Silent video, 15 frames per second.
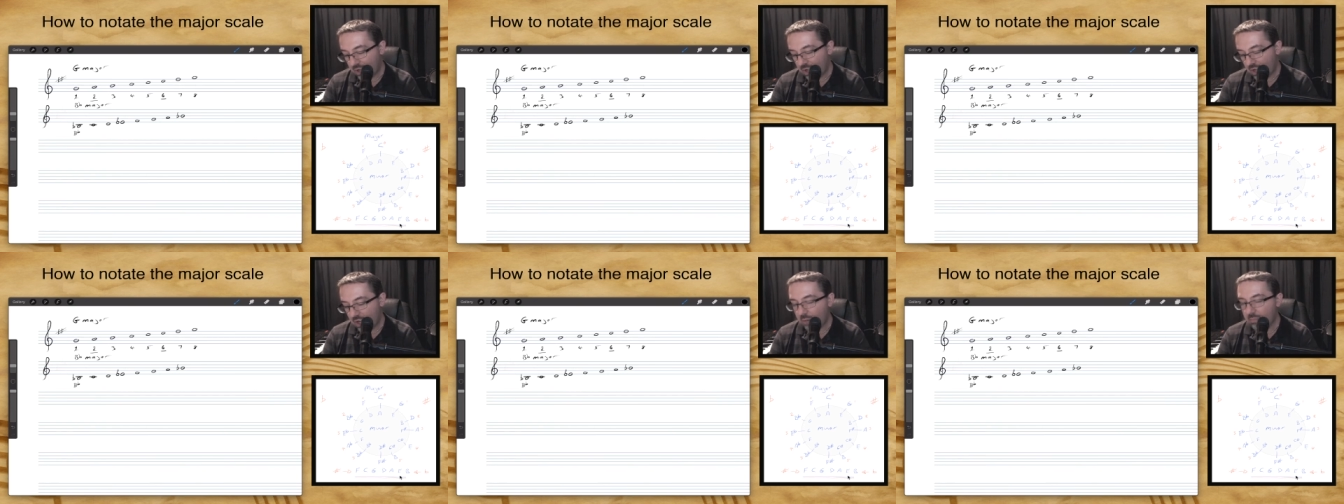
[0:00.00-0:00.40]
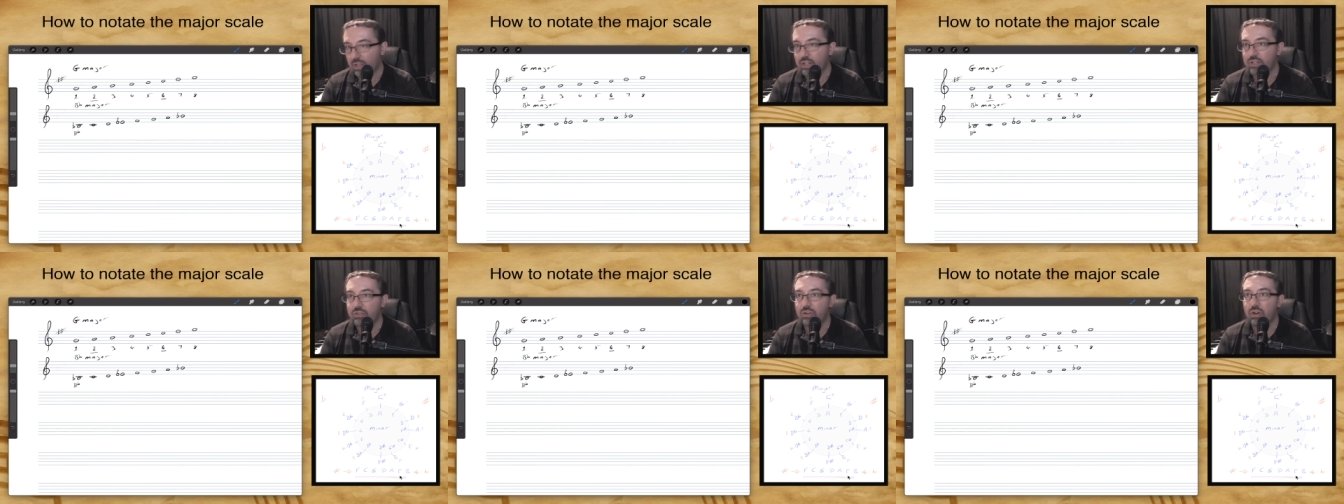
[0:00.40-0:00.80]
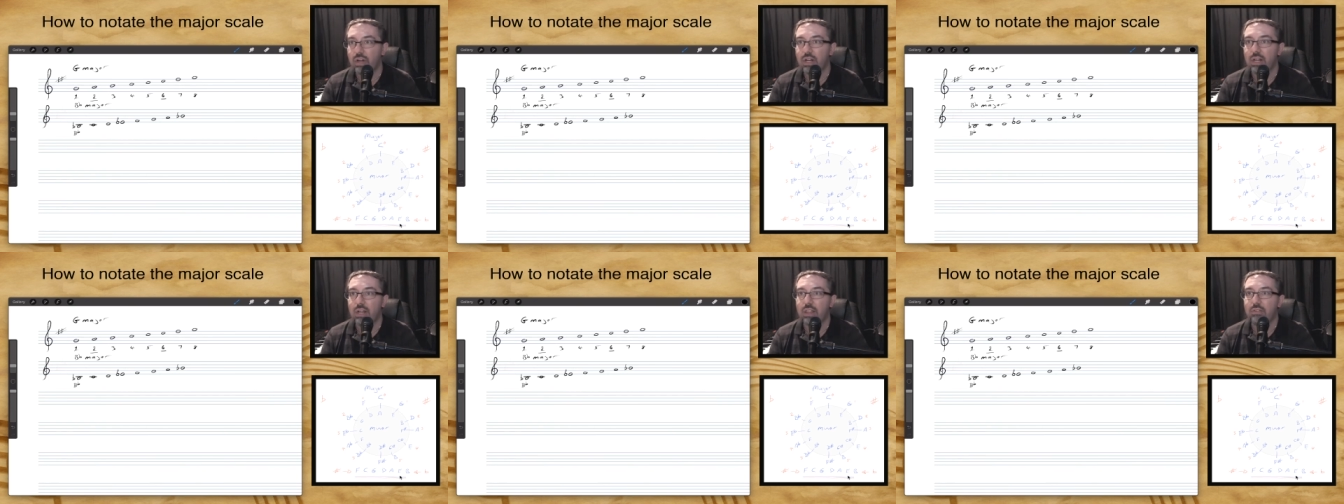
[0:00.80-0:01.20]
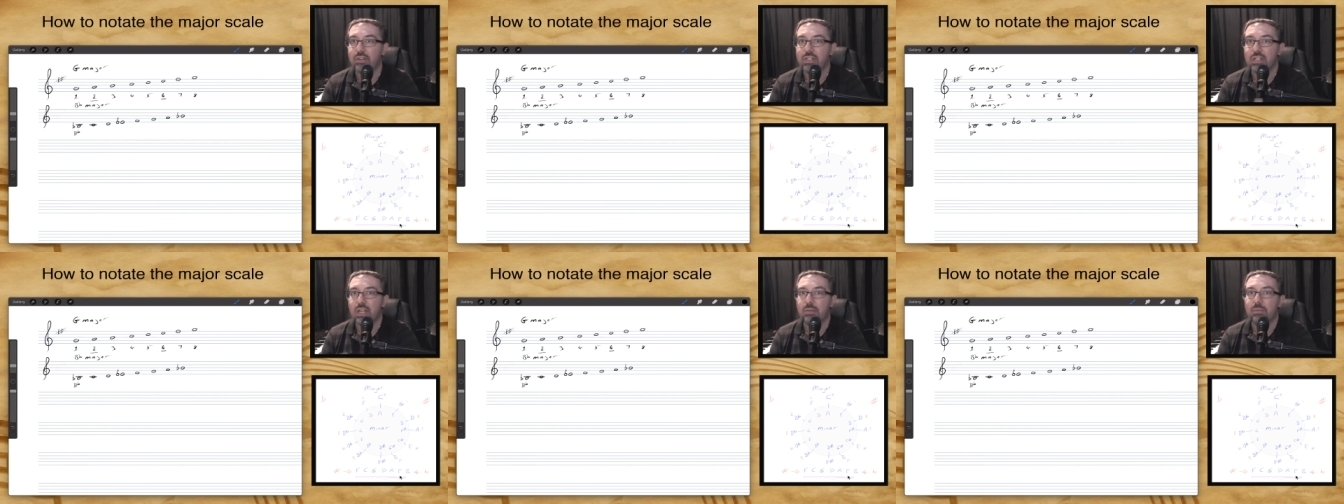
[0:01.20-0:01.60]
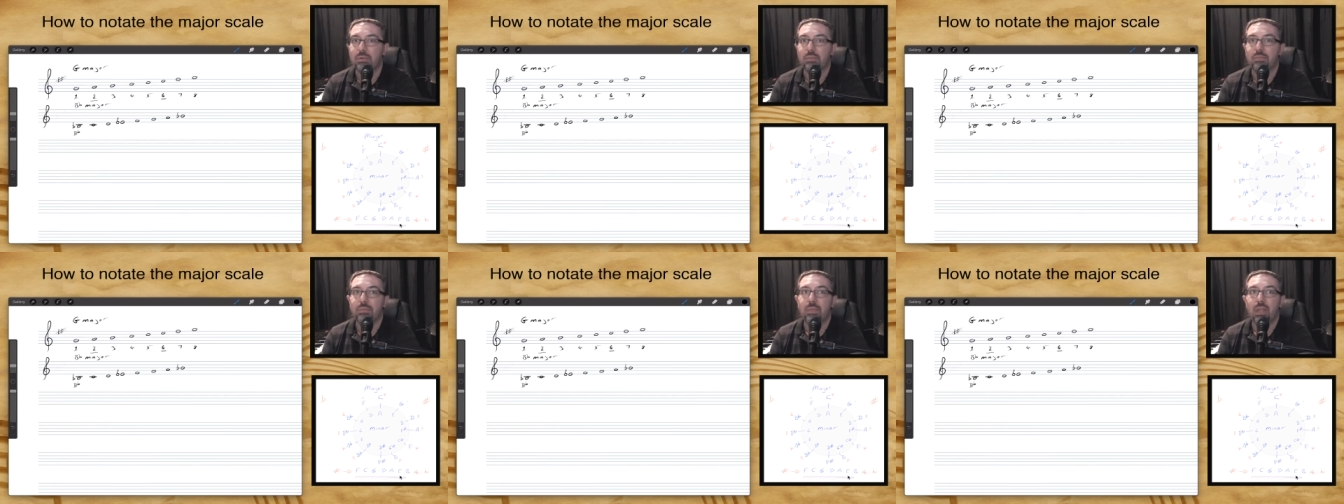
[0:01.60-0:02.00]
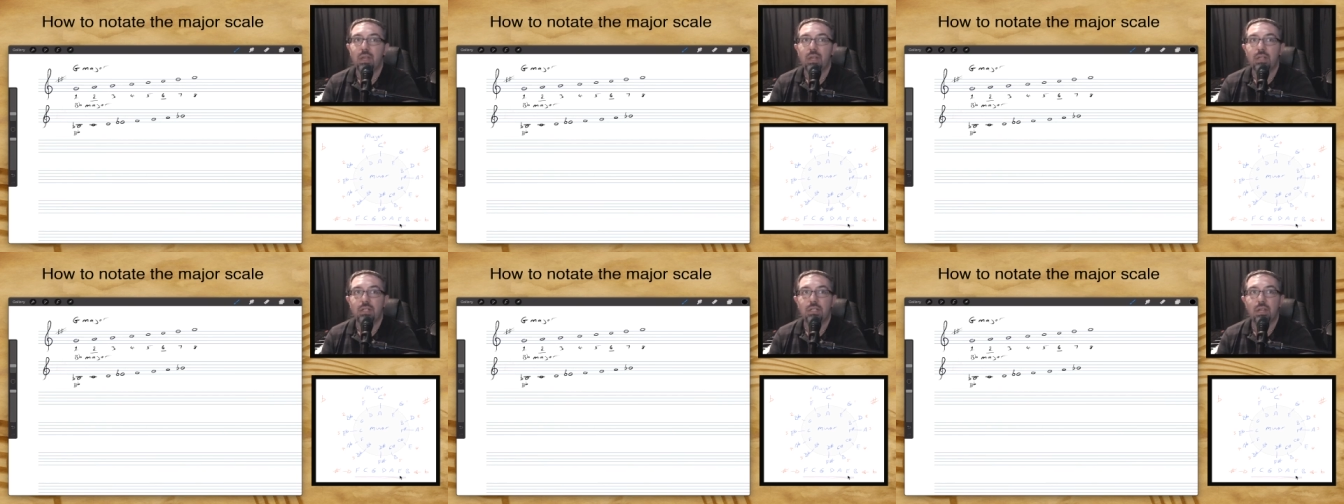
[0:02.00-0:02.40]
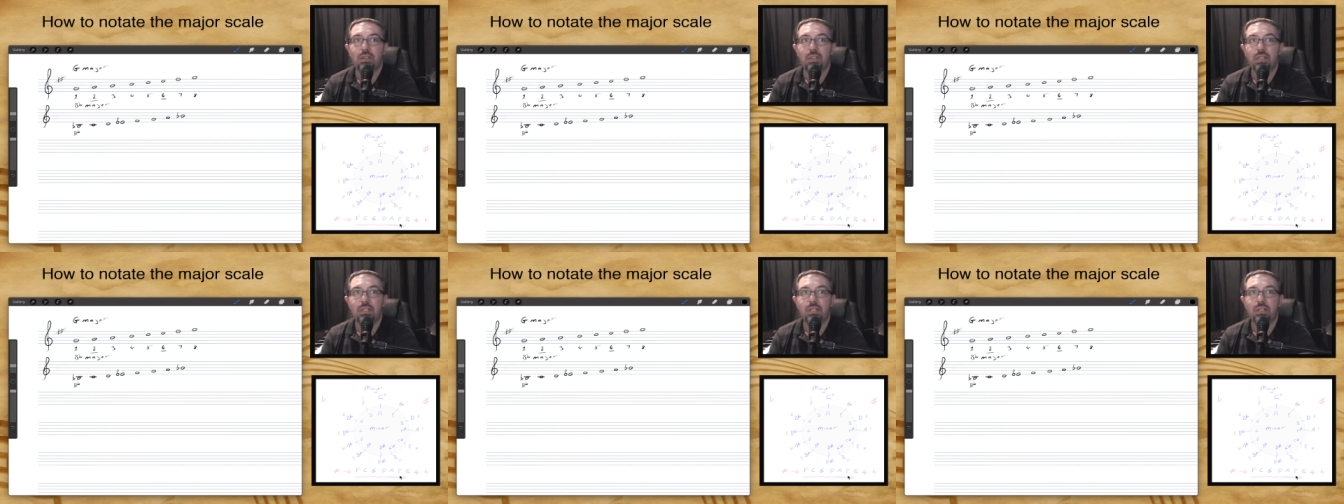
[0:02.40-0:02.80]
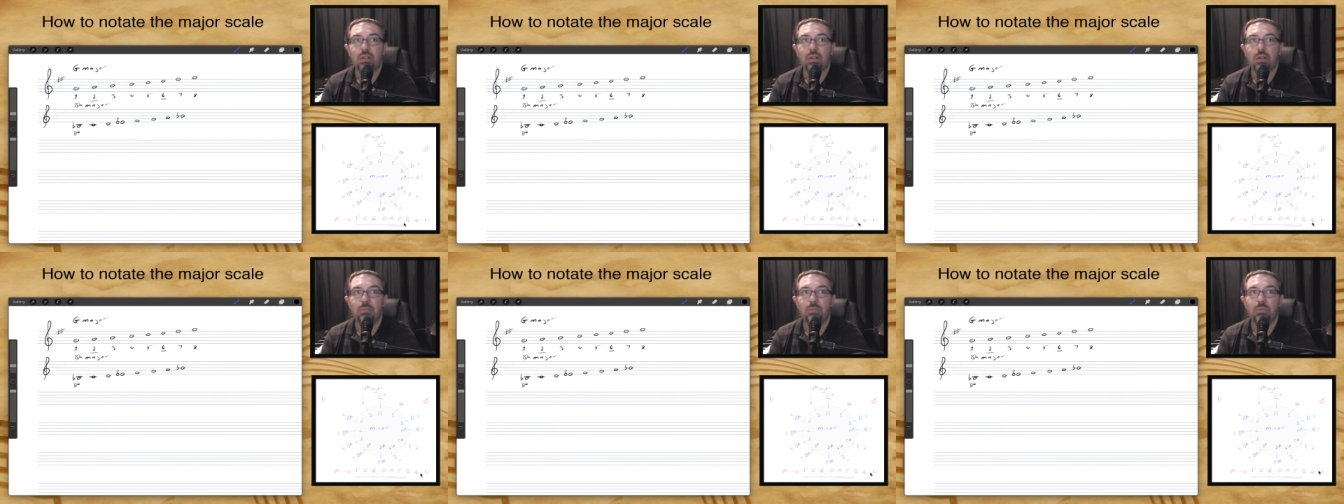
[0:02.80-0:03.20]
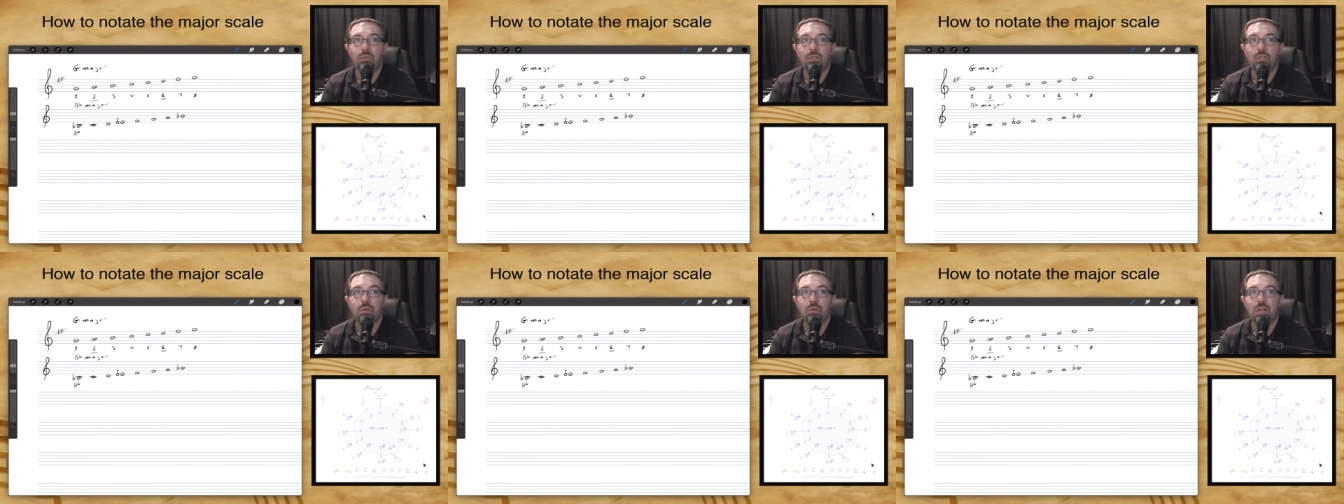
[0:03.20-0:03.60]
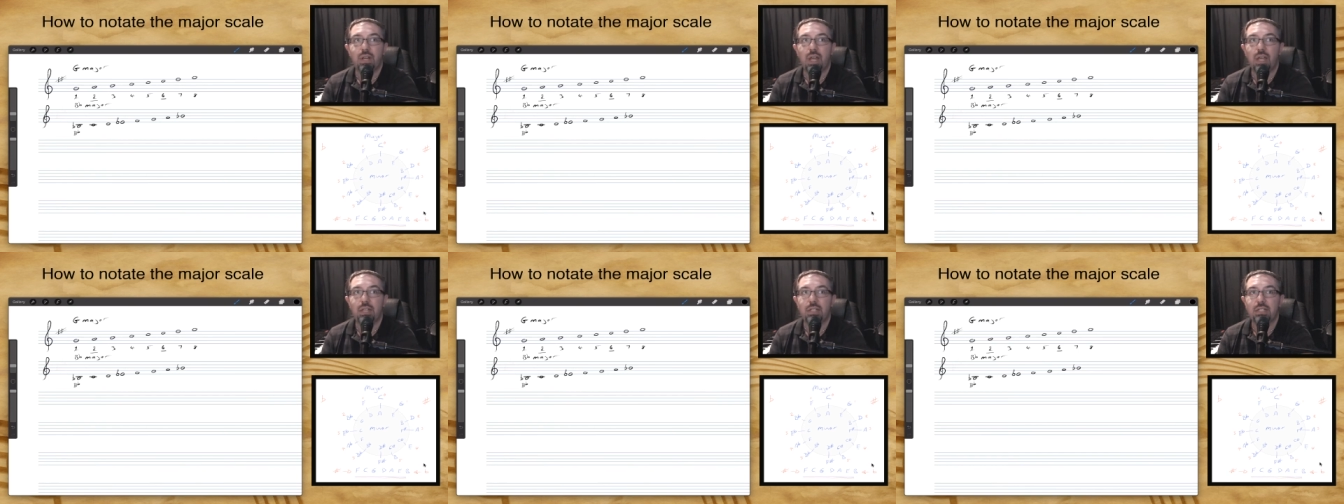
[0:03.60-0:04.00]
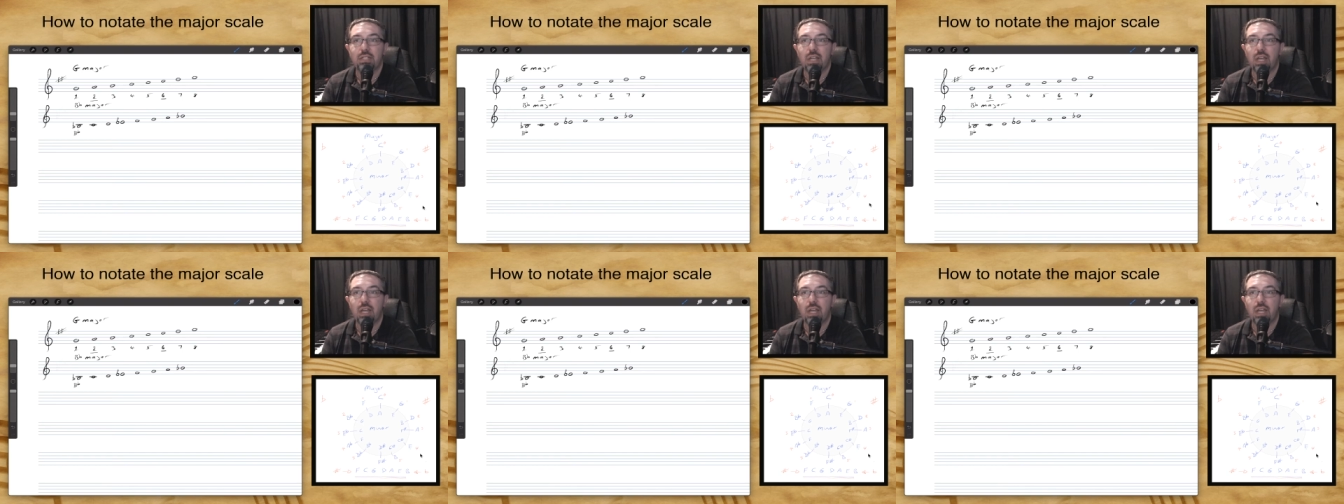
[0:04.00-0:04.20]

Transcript: Um, let's try another example. So this time we'll do it as